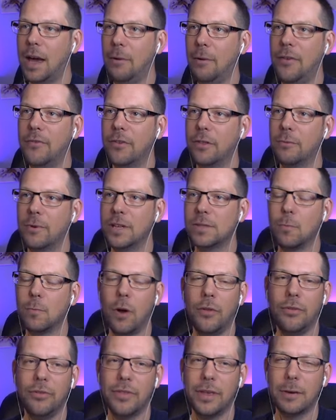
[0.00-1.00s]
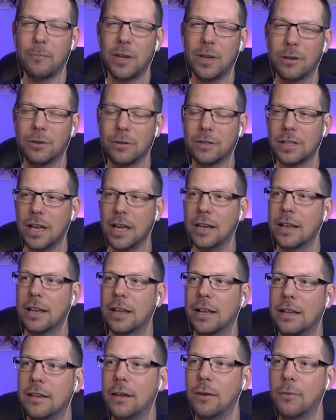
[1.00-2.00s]
However, there is one thing we could
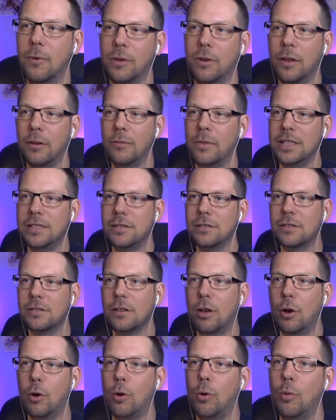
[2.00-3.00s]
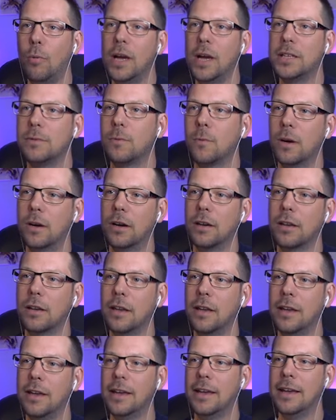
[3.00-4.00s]
technically do, although this doesn't always work,
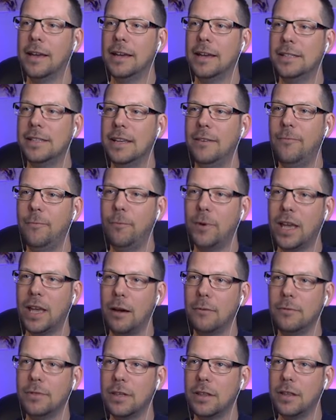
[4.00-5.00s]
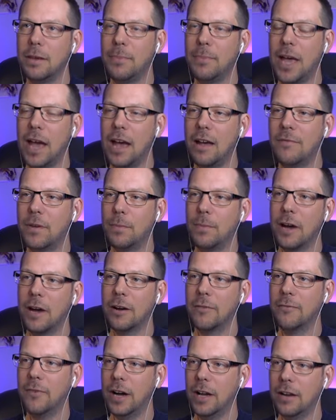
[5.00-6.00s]
is if we go to the behavior
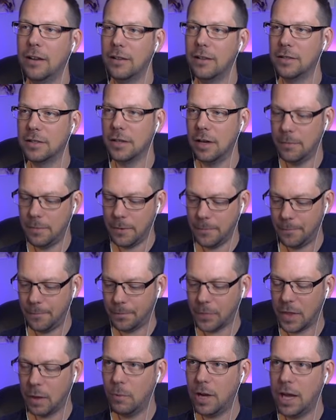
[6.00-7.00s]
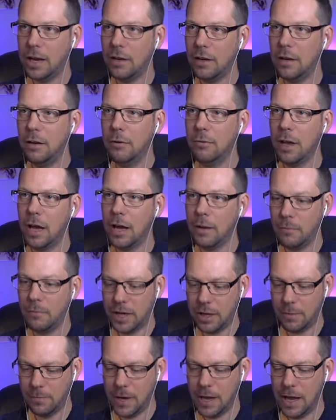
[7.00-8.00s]
pack file at the top and we add a new line, we
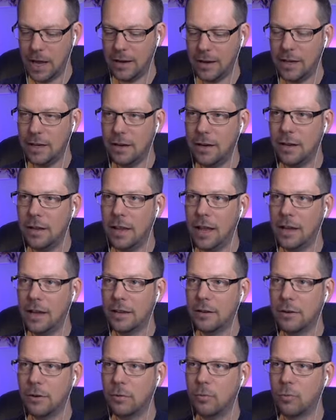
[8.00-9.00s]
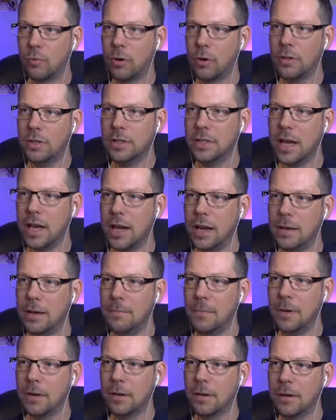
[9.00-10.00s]
can add in a line called
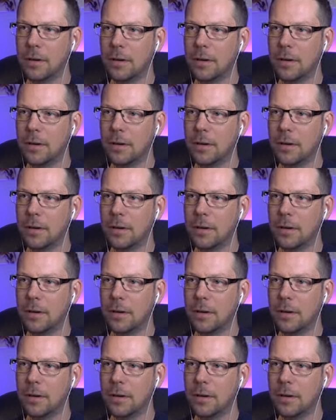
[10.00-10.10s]
runtime